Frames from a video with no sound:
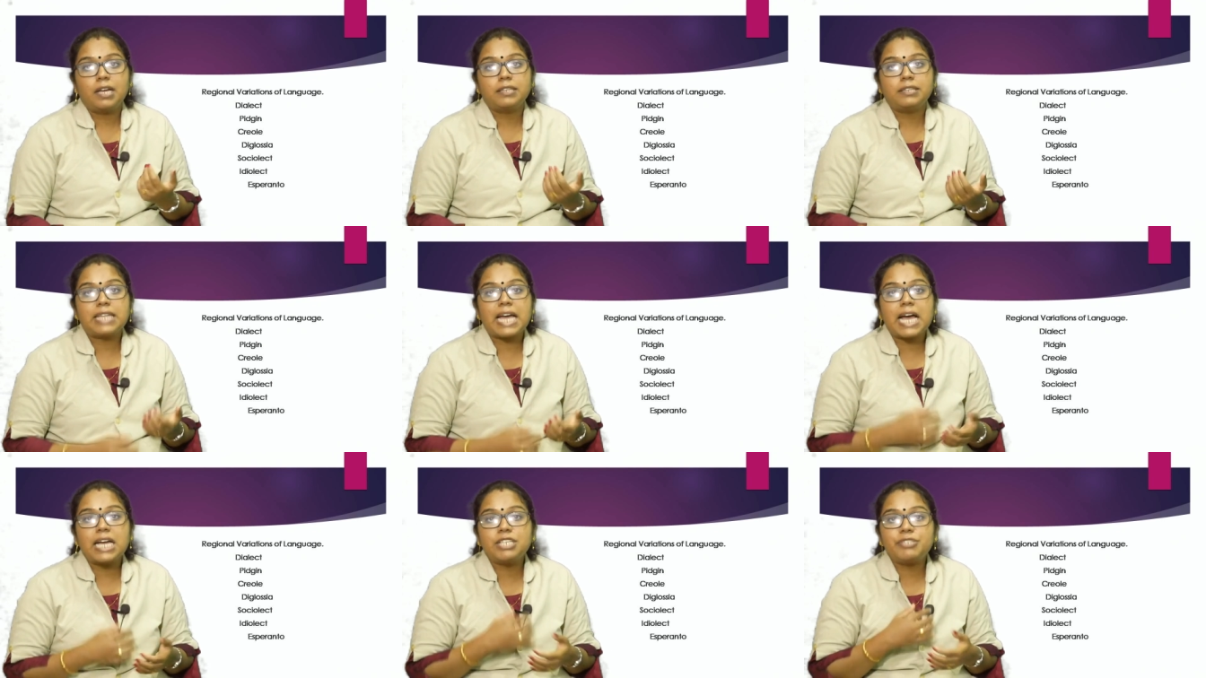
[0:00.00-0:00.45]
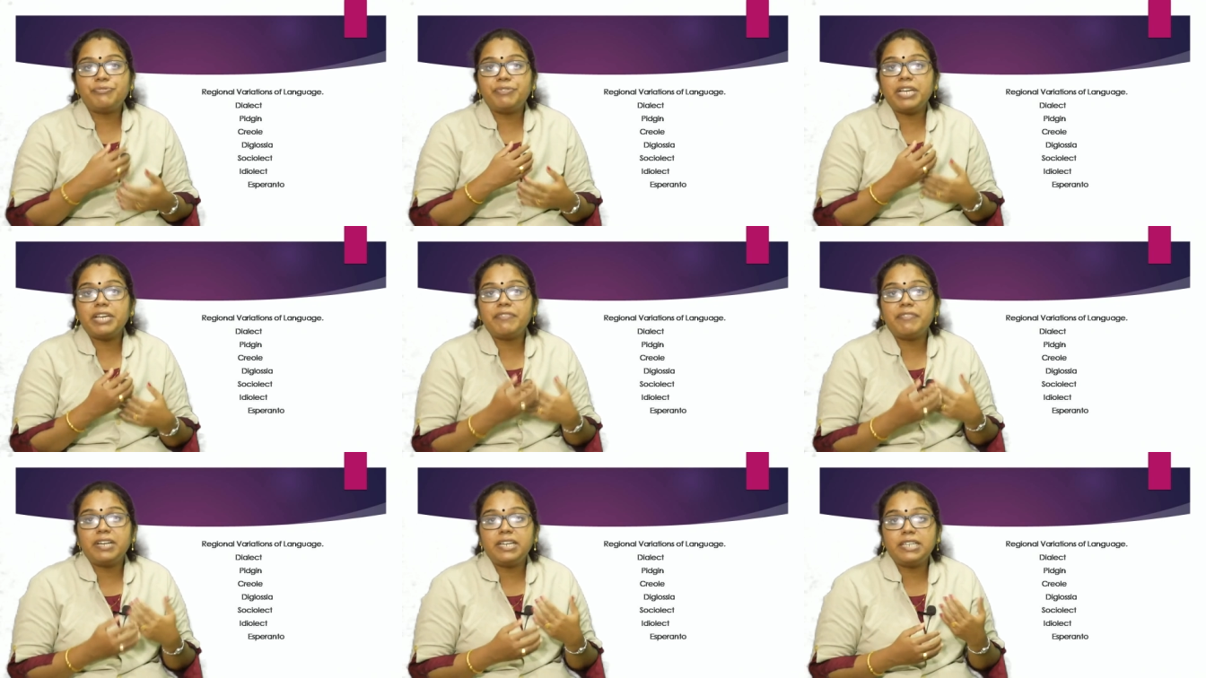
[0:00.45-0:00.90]
that
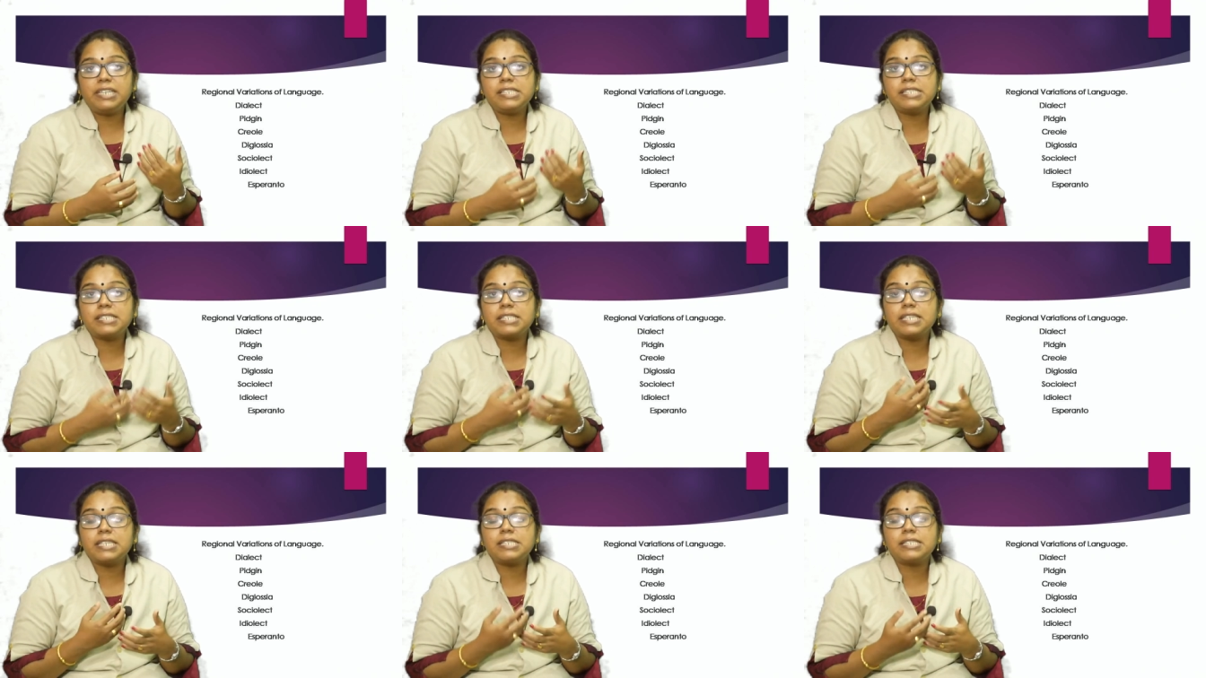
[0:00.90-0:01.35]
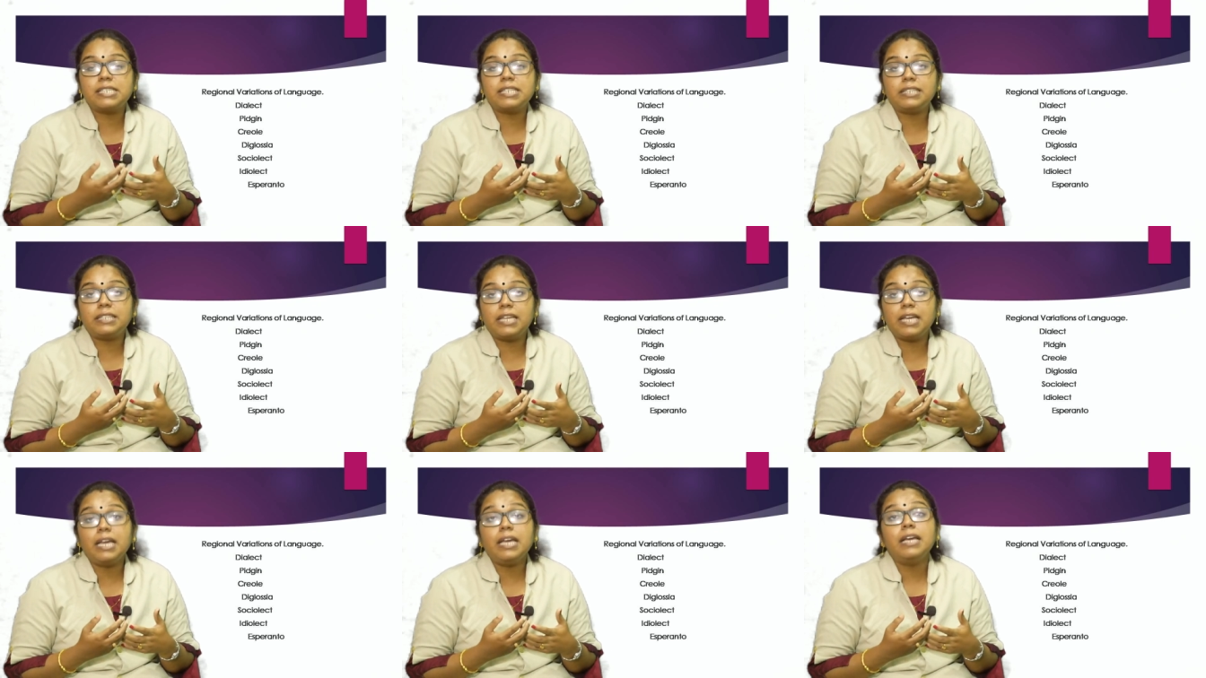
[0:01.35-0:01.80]
we will discuss
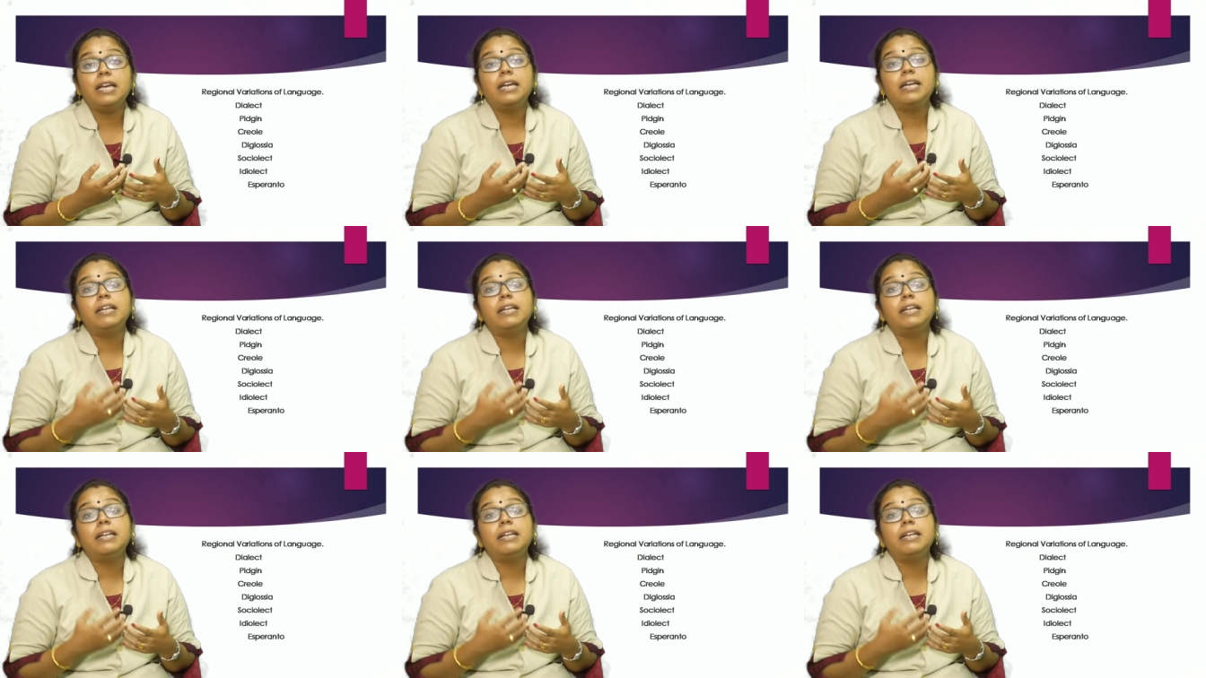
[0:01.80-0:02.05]
in the